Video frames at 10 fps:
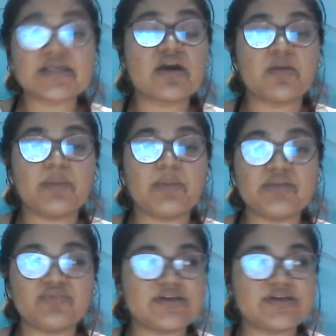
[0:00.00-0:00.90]
But
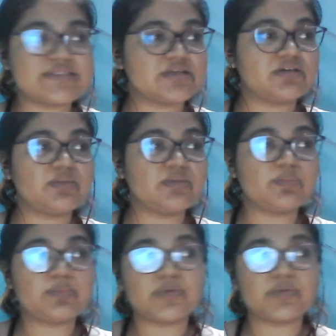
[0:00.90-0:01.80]
first, the
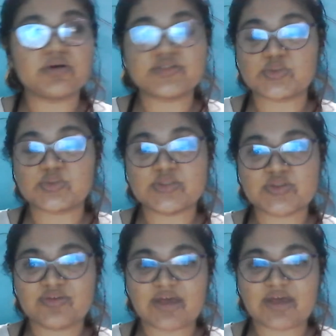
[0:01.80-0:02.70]
students who have
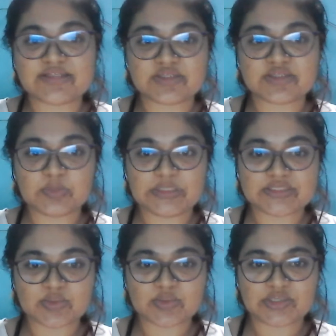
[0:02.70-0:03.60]
answered me this
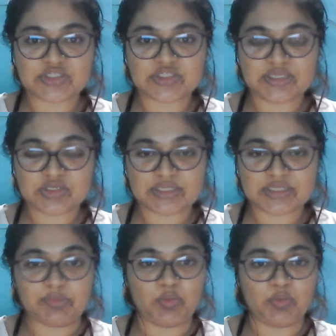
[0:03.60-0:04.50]
question, can you tell me
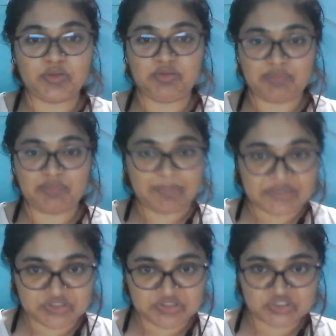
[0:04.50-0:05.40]
what you mean by
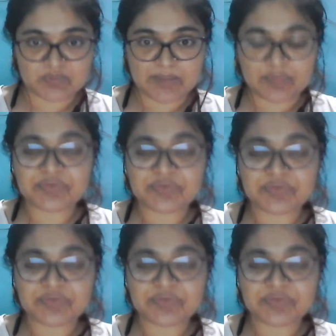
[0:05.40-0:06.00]
penetration power?